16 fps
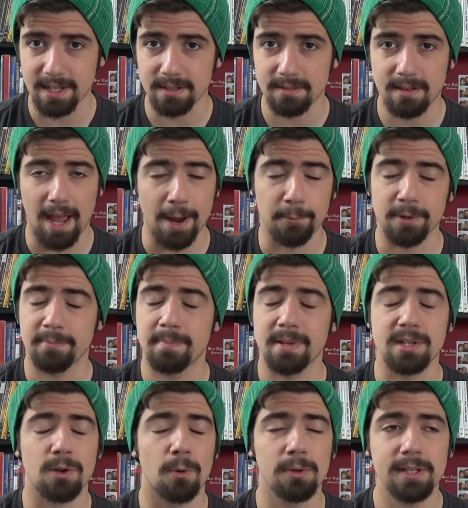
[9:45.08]
I would have
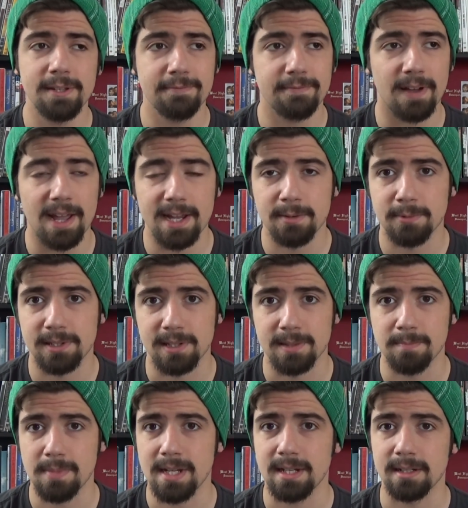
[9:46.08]
been totally fine with
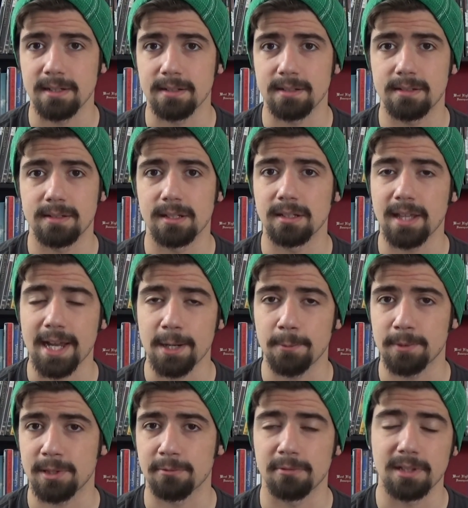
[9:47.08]
it being delayed,
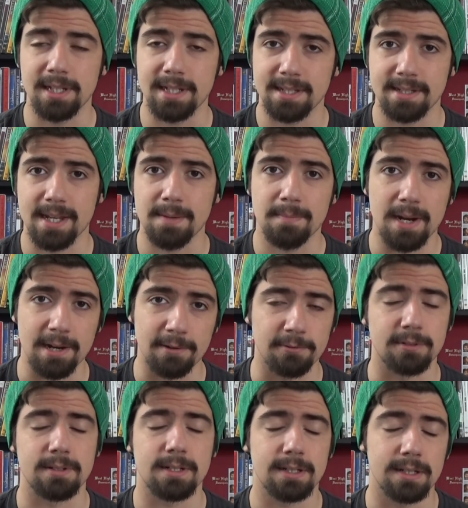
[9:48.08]
with the release date being
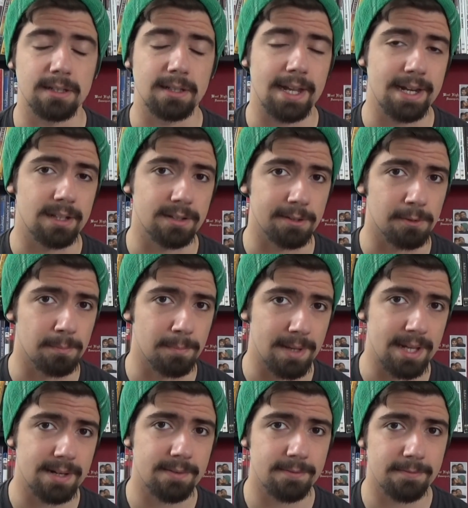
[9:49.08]
delayed a little
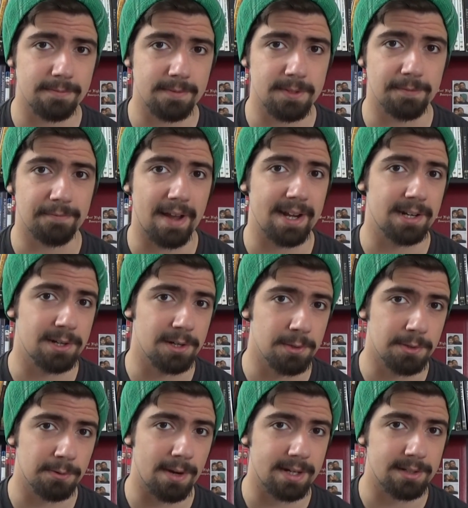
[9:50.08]
bit to find a new
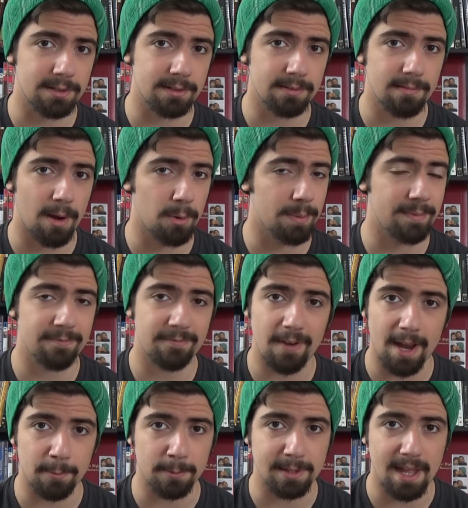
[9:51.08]
director. I would have been
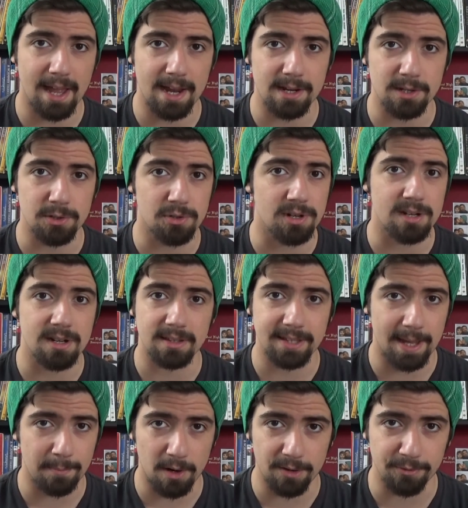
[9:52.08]
fine with that. You should have done
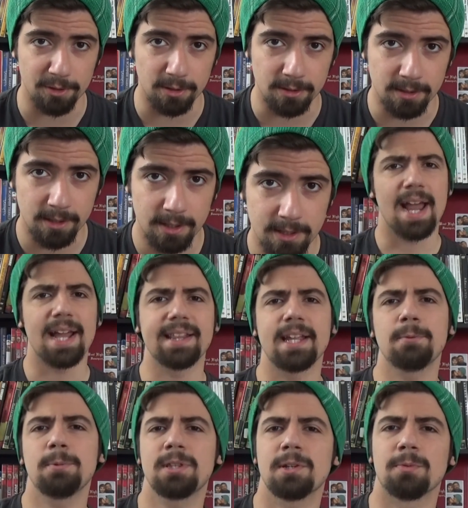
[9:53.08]
that, Marvel. And
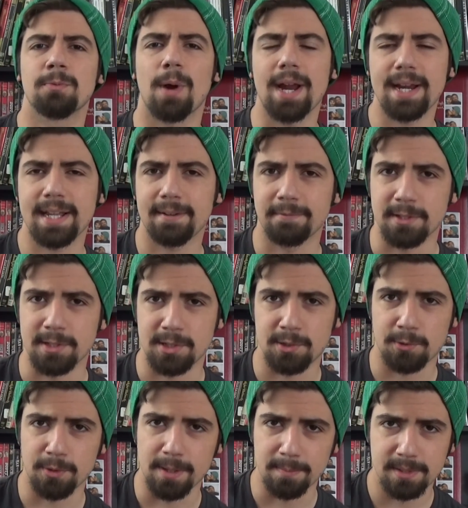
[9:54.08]
then with the writing of the
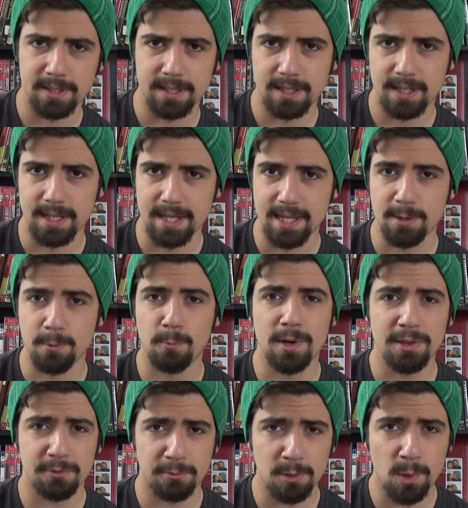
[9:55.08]
script, it
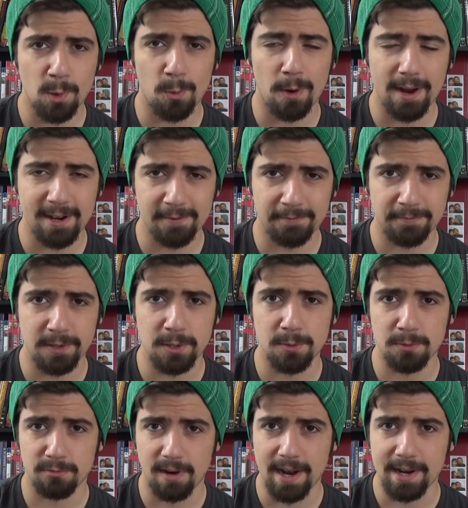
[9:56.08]
went through quite a
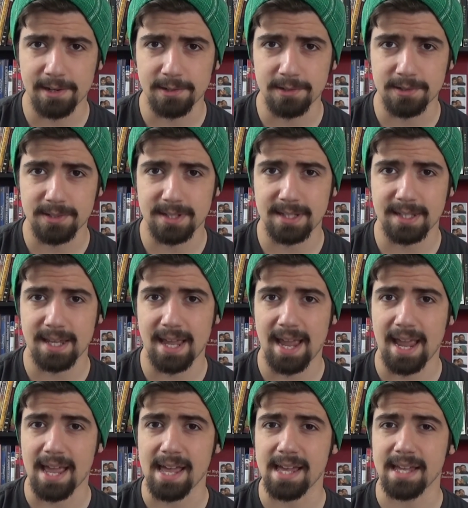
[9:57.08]
few writers,
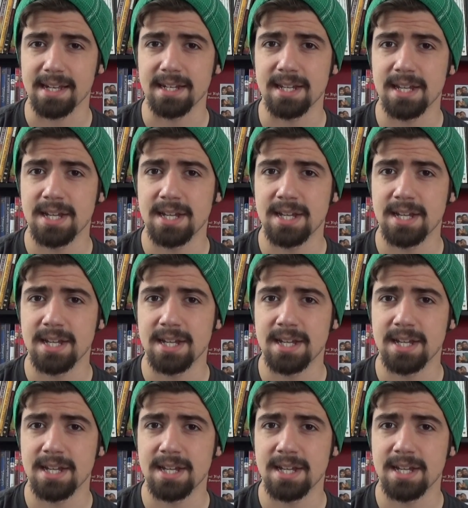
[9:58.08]
and